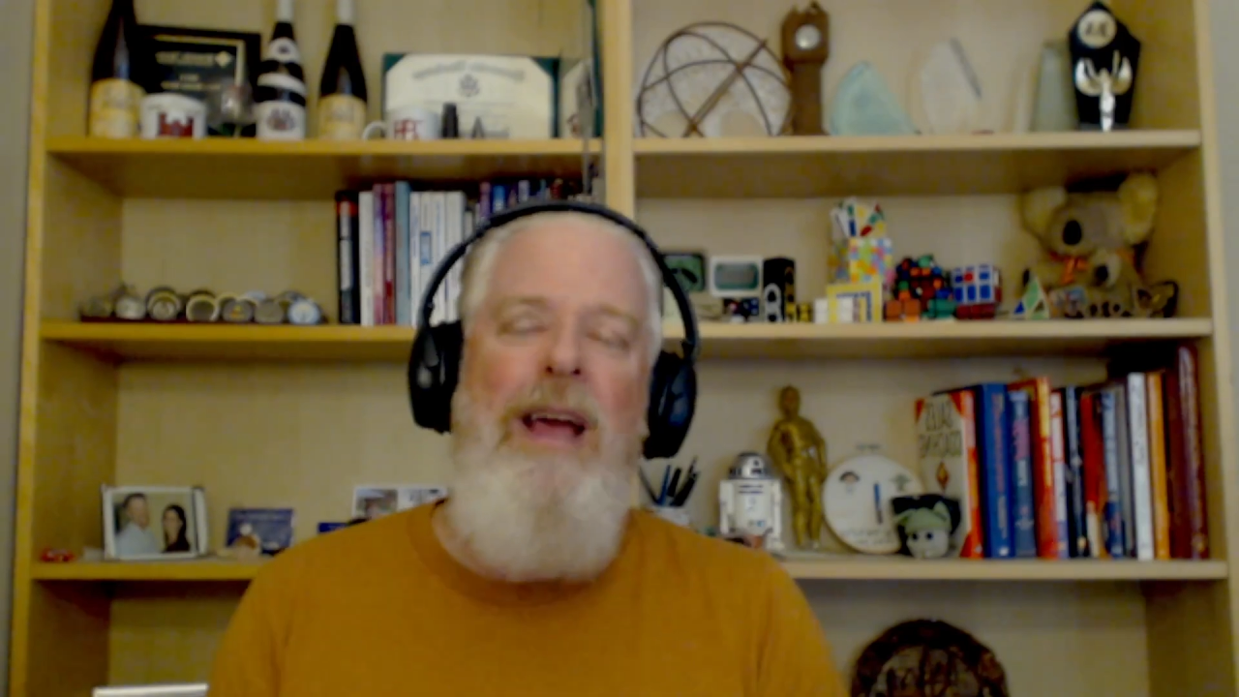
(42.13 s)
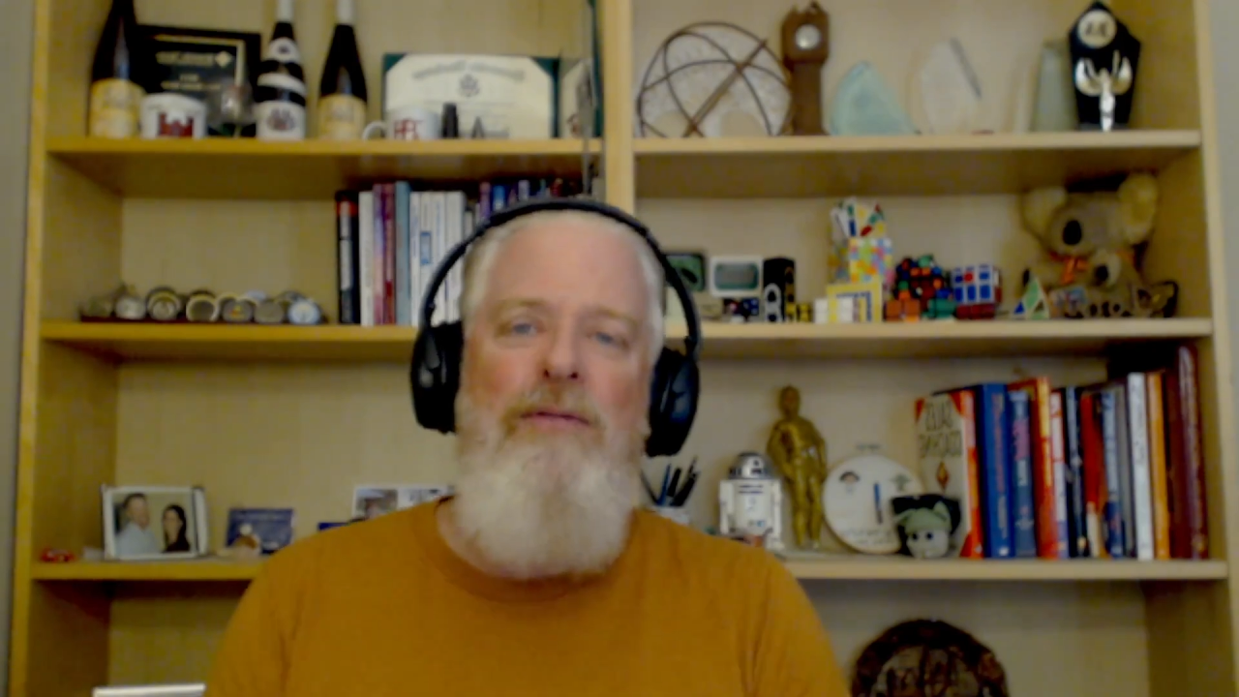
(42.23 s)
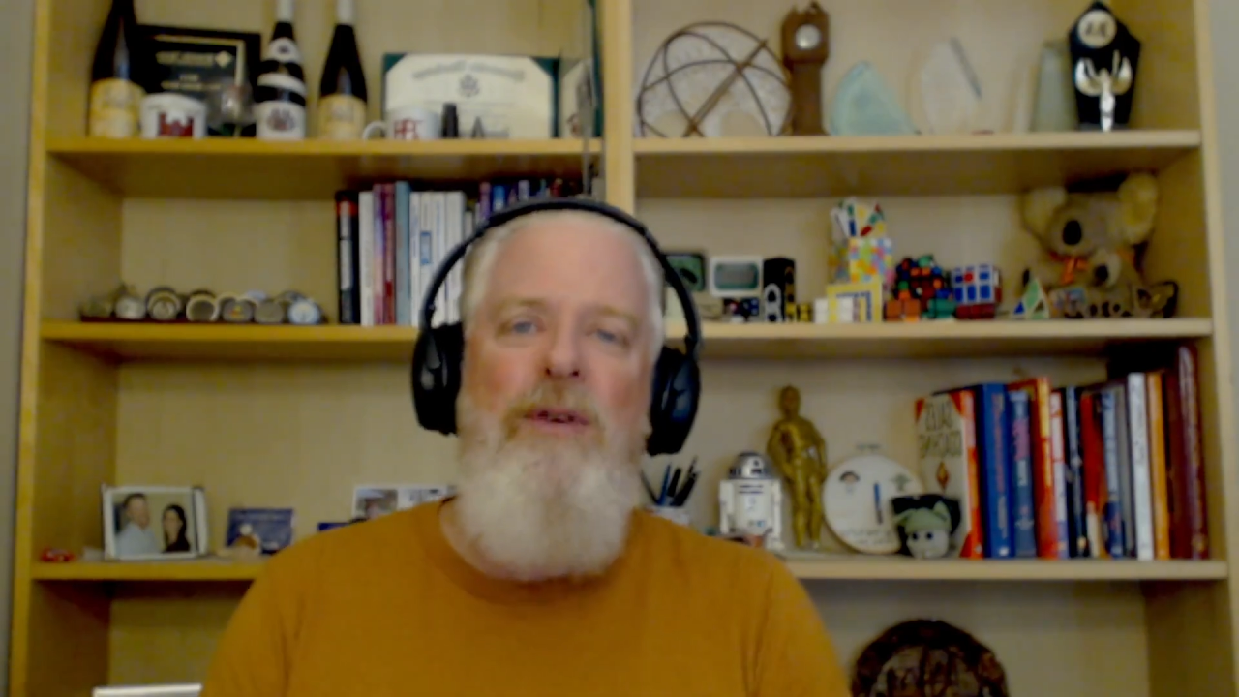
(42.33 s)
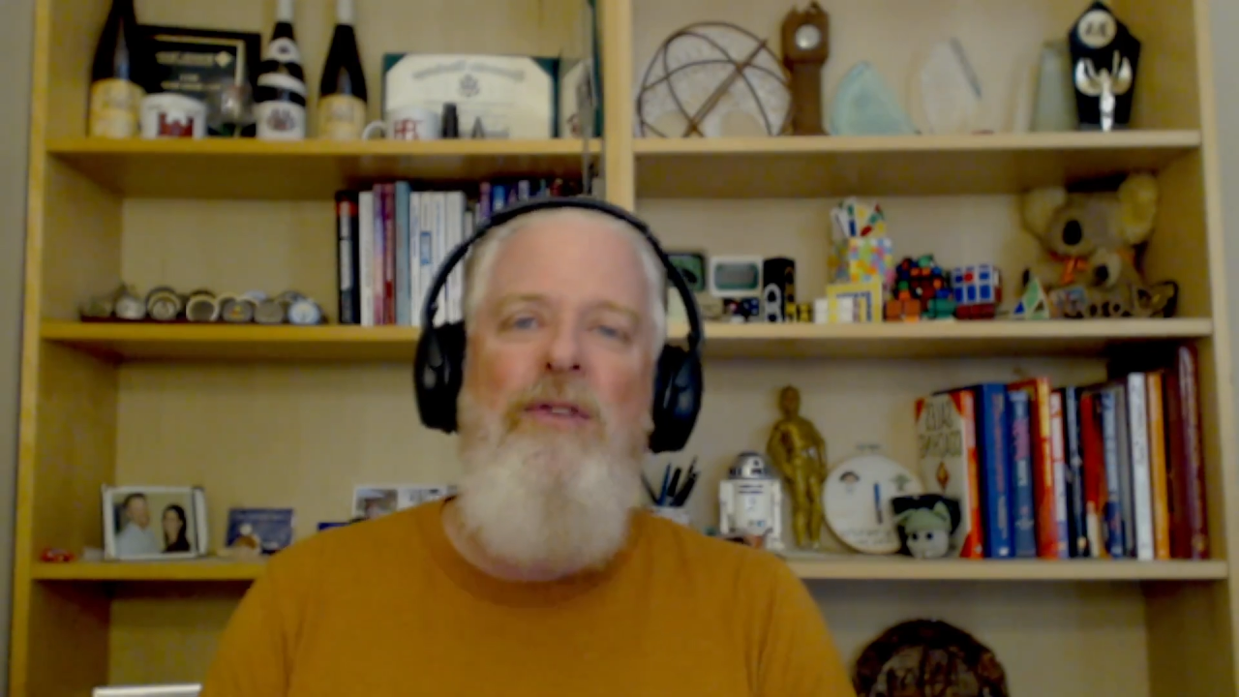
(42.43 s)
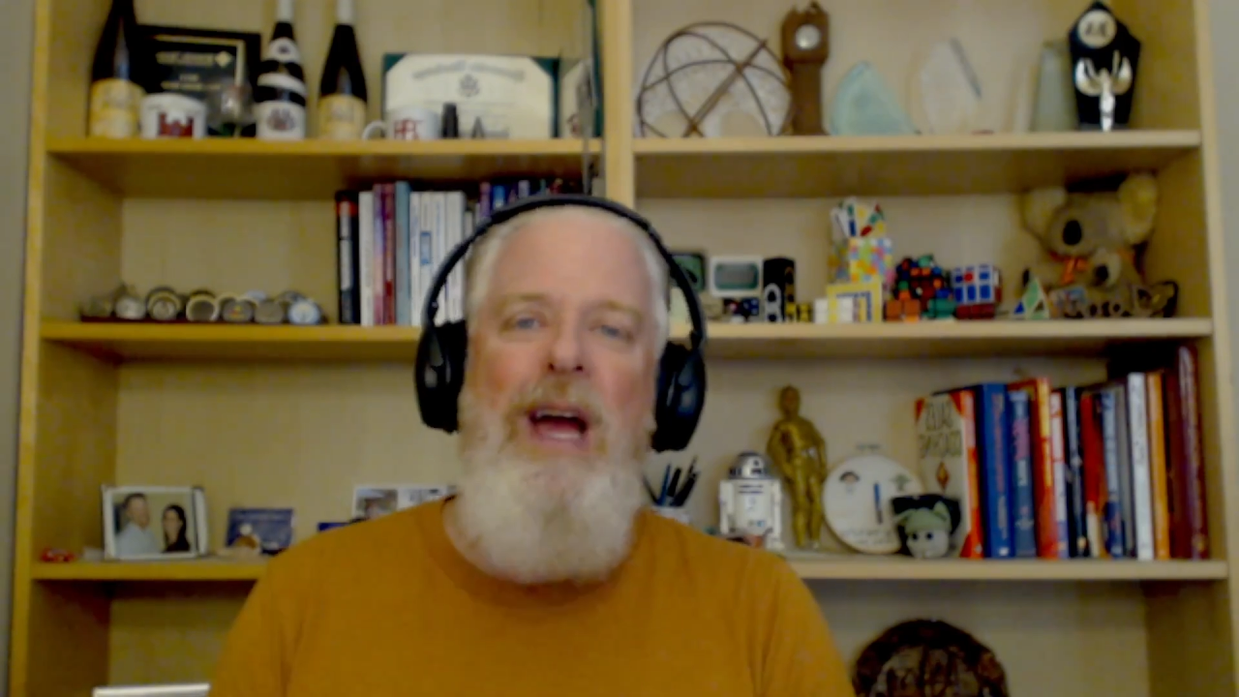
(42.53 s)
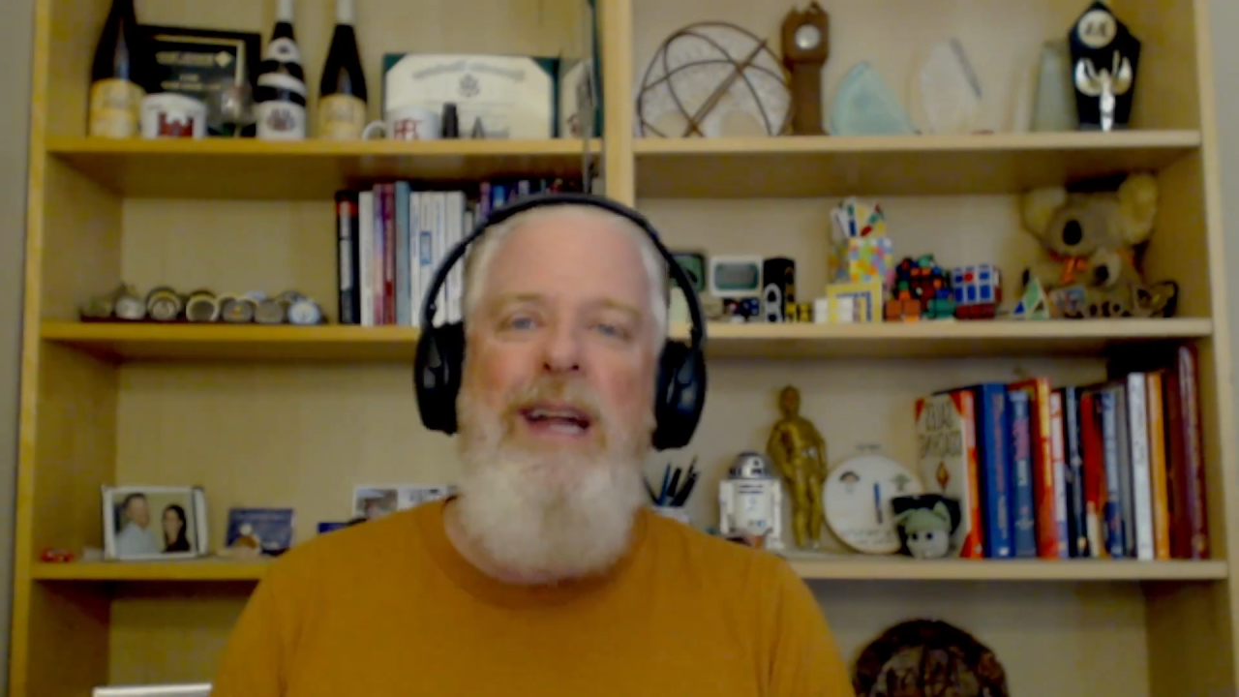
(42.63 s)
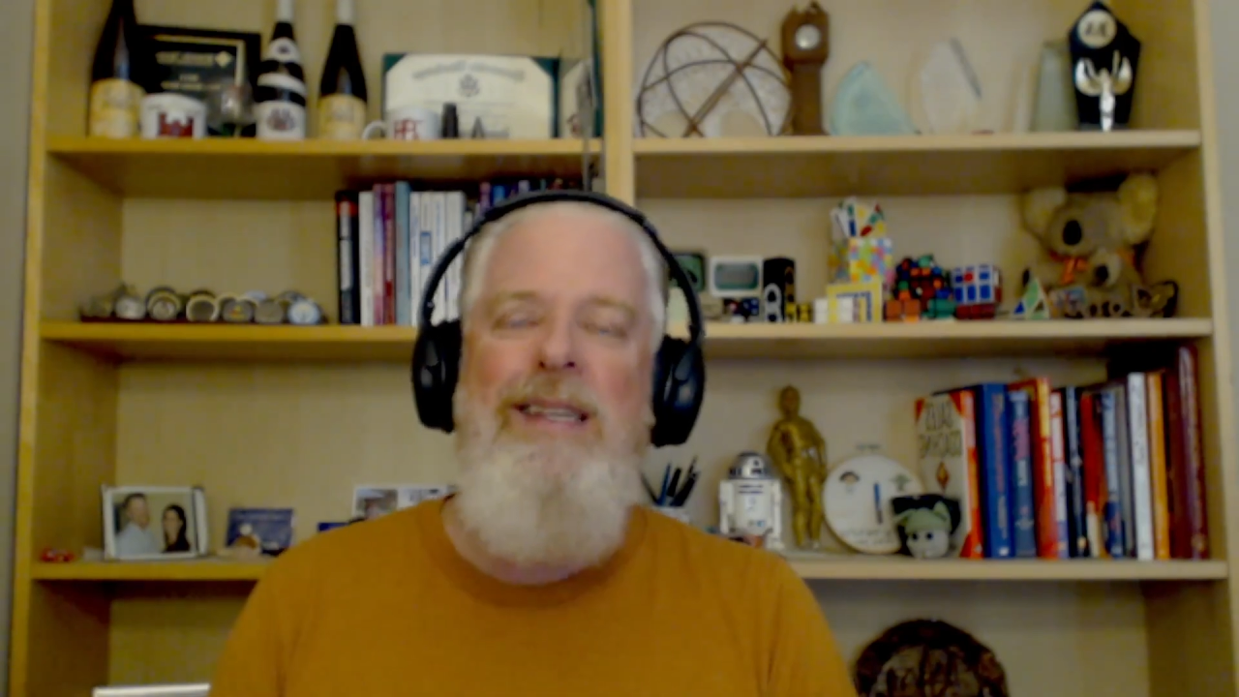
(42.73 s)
have you ever had a